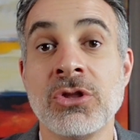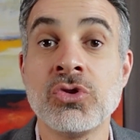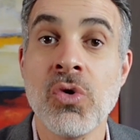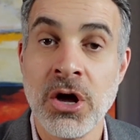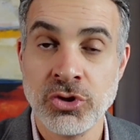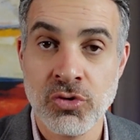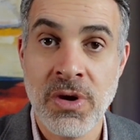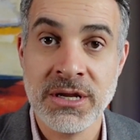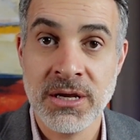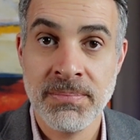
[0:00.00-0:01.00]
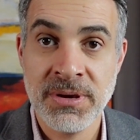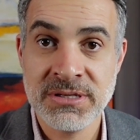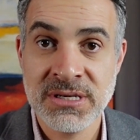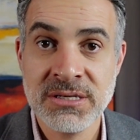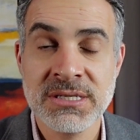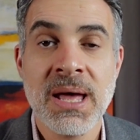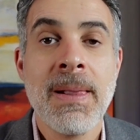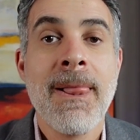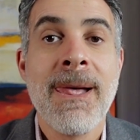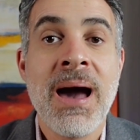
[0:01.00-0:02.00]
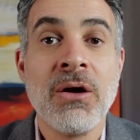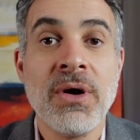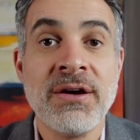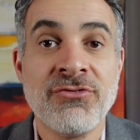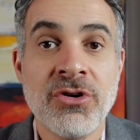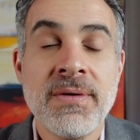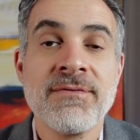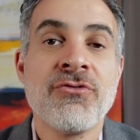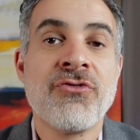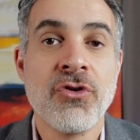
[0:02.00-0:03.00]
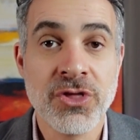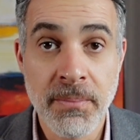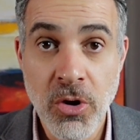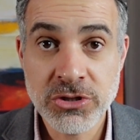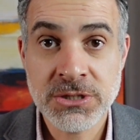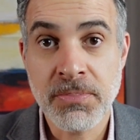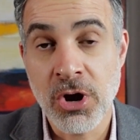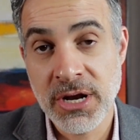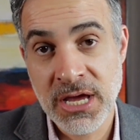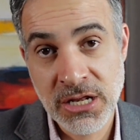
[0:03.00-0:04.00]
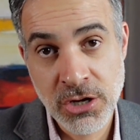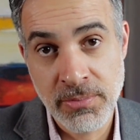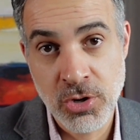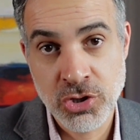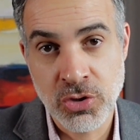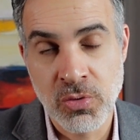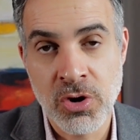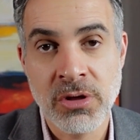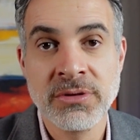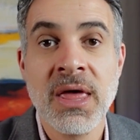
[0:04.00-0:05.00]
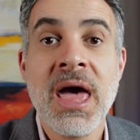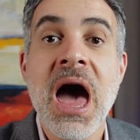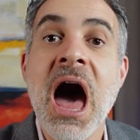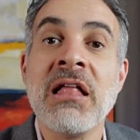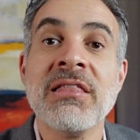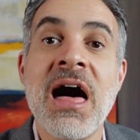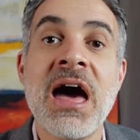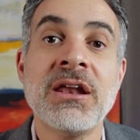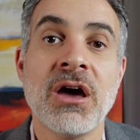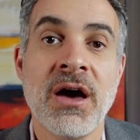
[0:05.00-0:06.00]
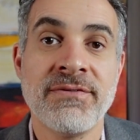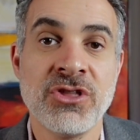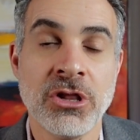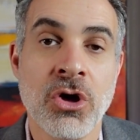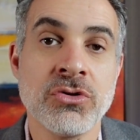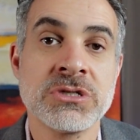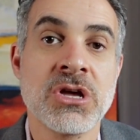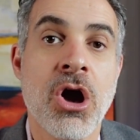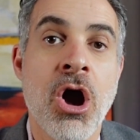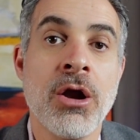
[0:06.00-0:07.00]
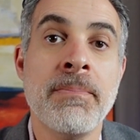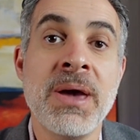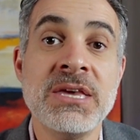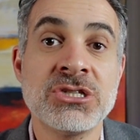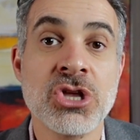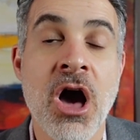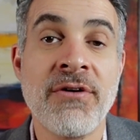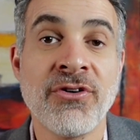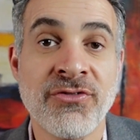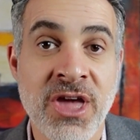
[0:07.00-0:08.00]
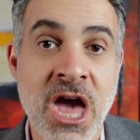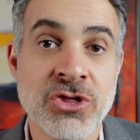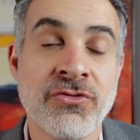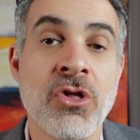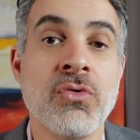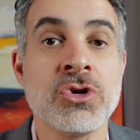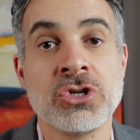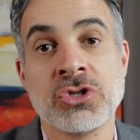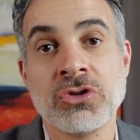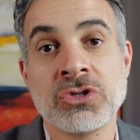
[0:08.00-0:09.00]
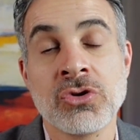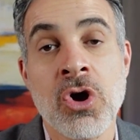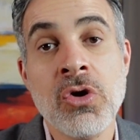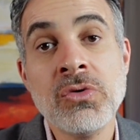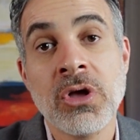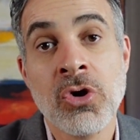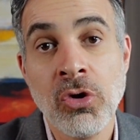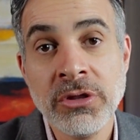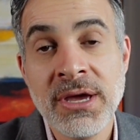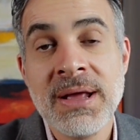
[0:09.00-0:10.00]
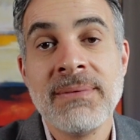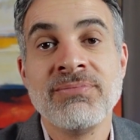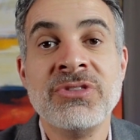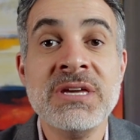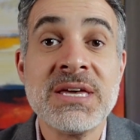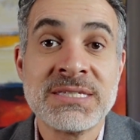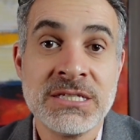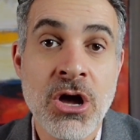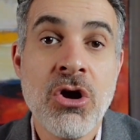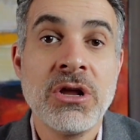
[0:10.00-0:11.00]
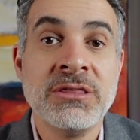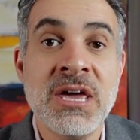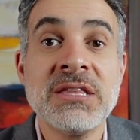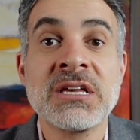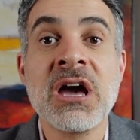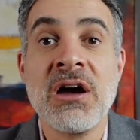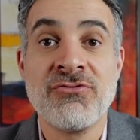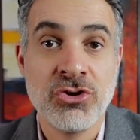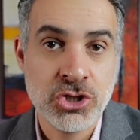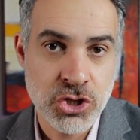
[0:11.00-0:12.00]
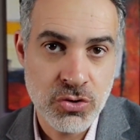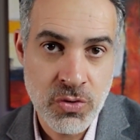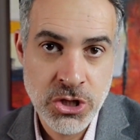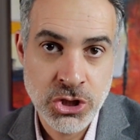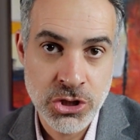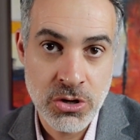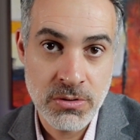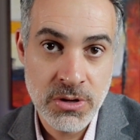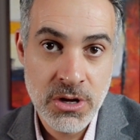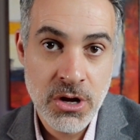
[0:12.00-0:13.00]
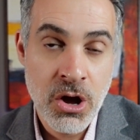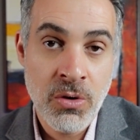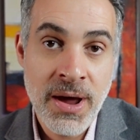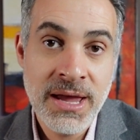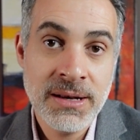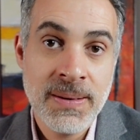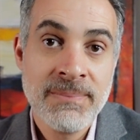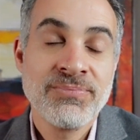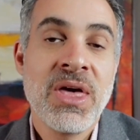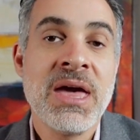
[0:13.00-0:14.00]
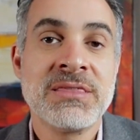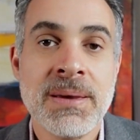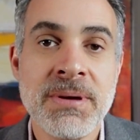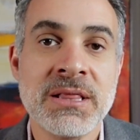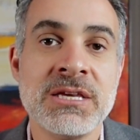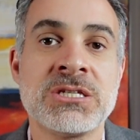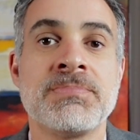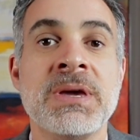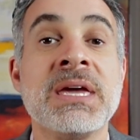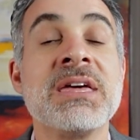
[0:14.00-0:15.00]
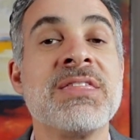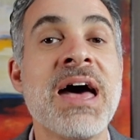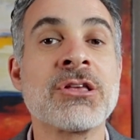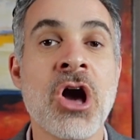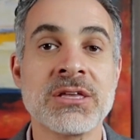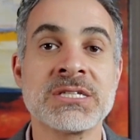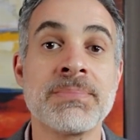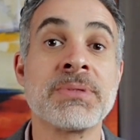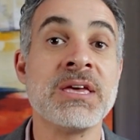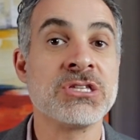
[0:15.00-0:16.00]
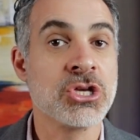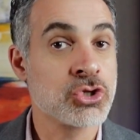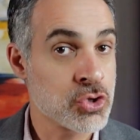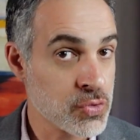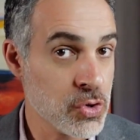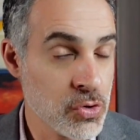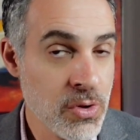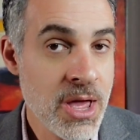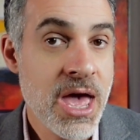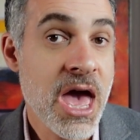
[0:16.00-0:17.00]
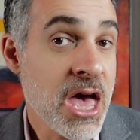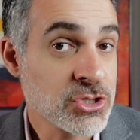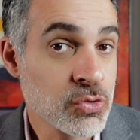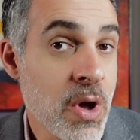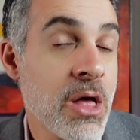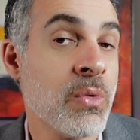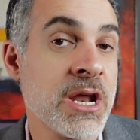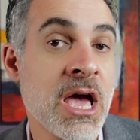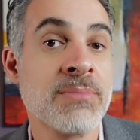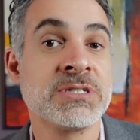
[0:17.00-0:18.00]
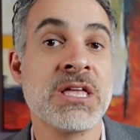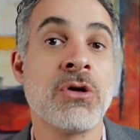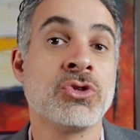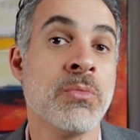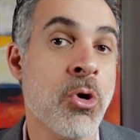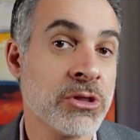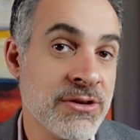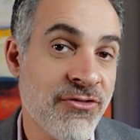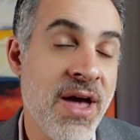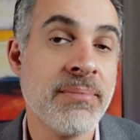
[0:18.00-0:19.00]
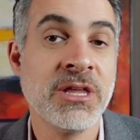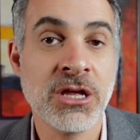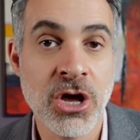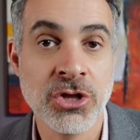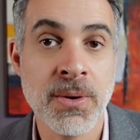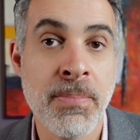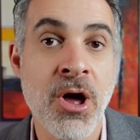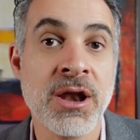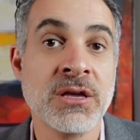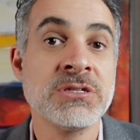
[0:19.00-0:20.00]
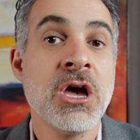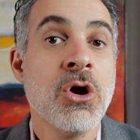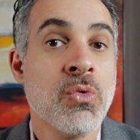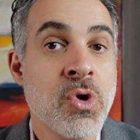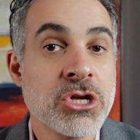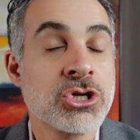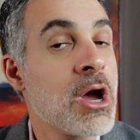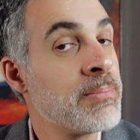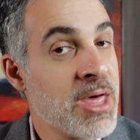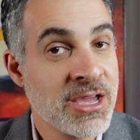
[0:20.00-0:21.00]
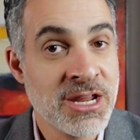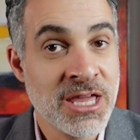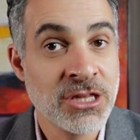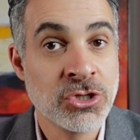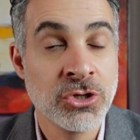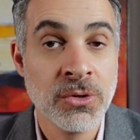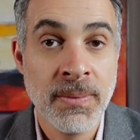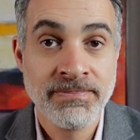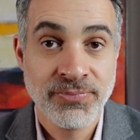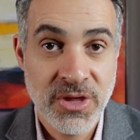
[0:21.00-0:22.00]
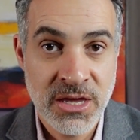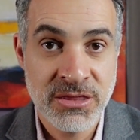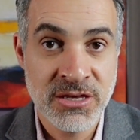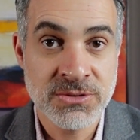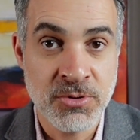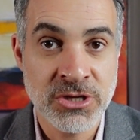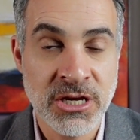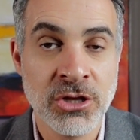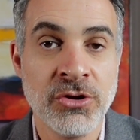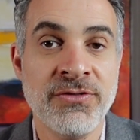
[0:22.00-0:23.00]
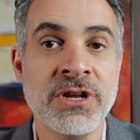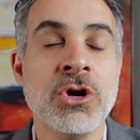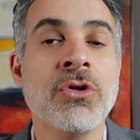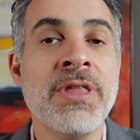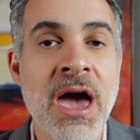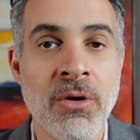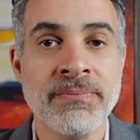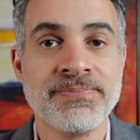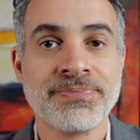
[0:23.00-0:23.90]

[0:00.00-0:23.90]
into underwriting pieces. However, for the most part, in commercial world, a lot of the loans are based off of cash flow, which is also called DSCR, debt coverage ratio. All right? And typically speaking, that concept is true as well when it comes down to multifamily and other products, which I'm not going to get to in this particular video. Now,